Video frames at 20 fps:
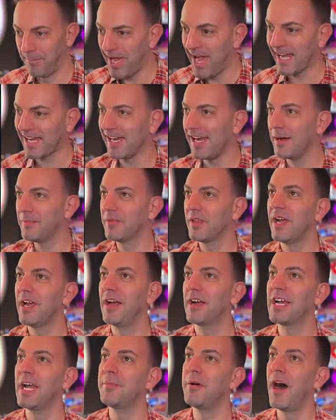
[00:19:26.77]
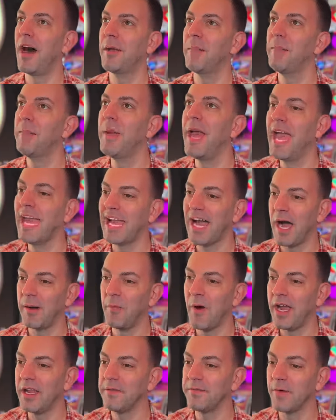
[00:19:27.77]
Back up there. Come on, Mega. I'm
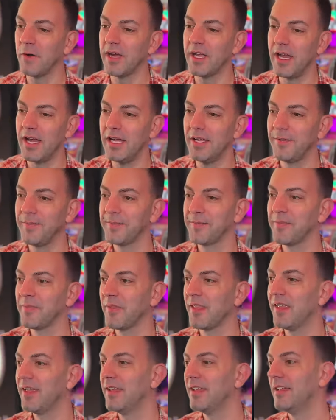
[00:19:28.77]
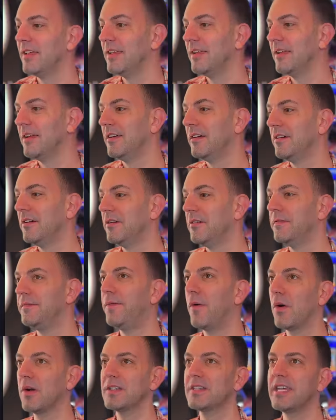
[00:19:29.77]
waiting for you.
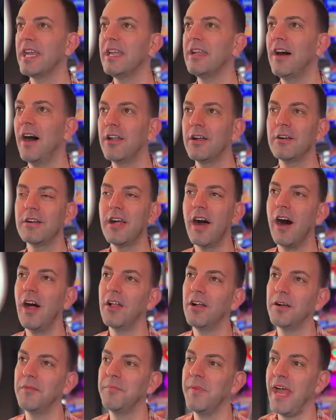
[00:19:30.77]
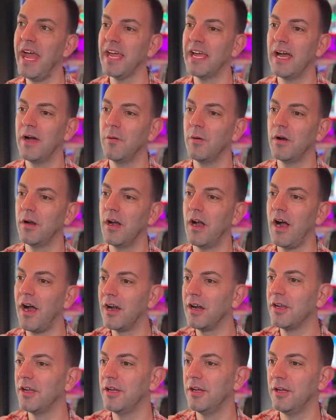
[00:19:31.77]
$1,400 Mega. Where
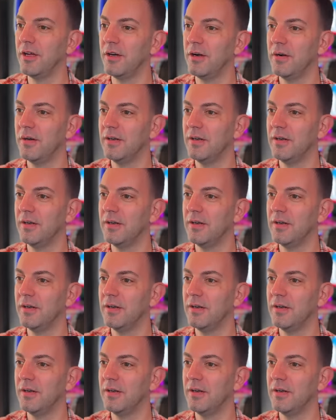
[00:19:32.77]
are you?